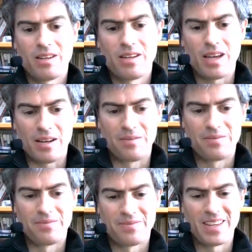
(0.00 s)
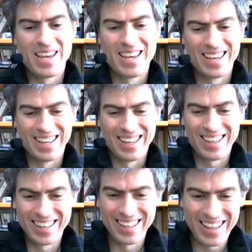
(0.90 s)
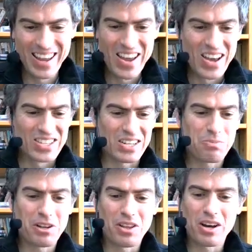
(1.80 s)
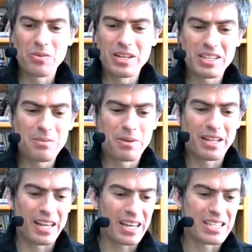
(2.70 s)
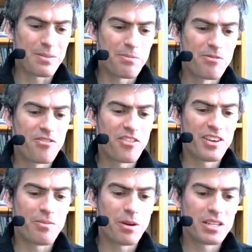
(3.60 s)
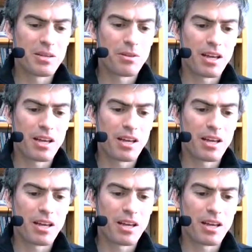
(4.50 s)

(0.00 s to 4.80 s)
Yeah. So that's pretty long-winded, but like it's a pretty simple